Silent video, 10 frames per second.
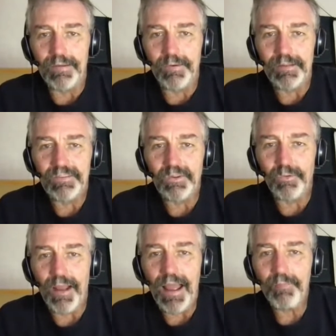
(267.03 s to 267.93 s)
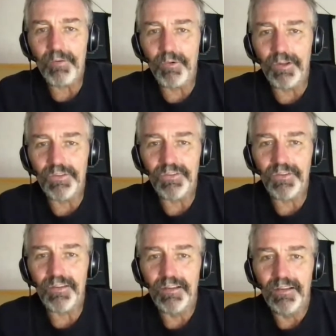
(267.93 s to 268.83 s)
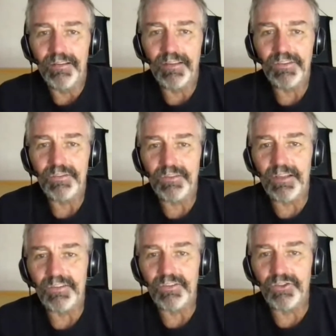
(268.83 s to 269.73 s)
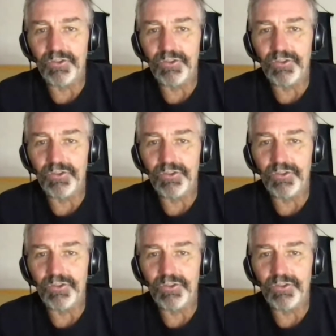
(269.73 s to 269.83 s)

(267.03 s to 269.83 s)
anyway, so what happened was this